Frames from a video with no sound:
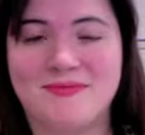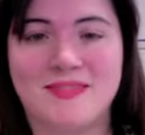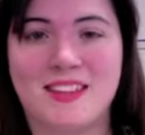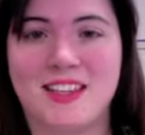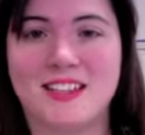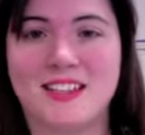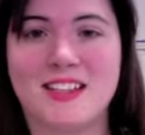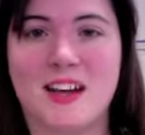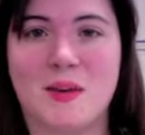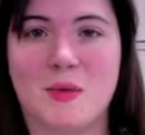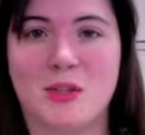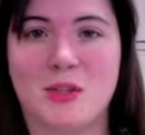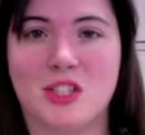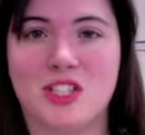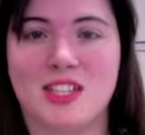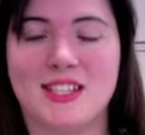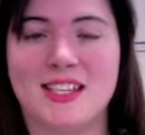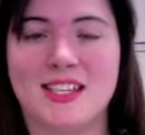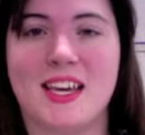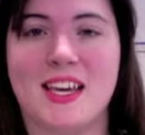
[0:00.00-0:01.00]
That's not what you
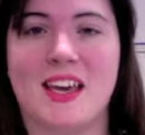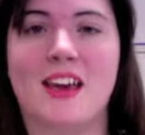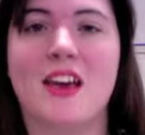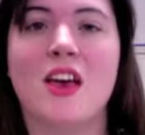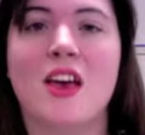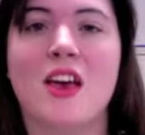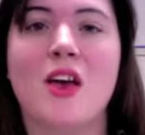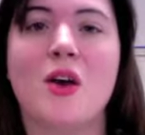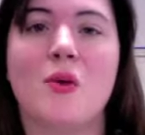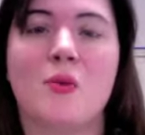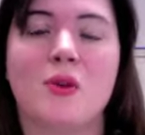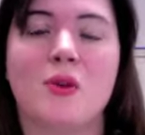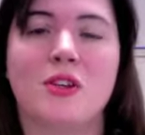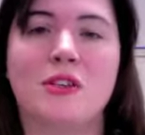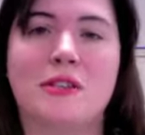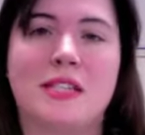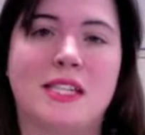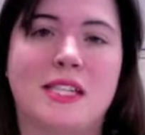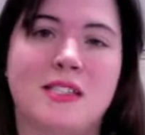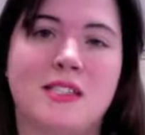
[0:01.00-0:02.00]
see. What you
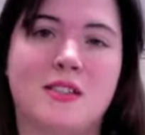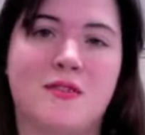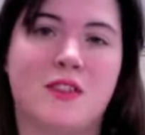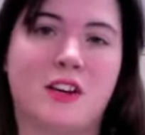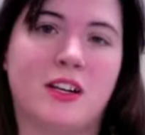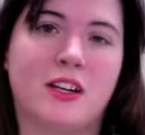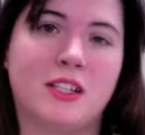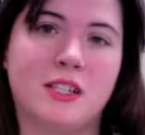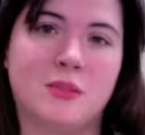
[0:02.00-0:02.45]
see is a very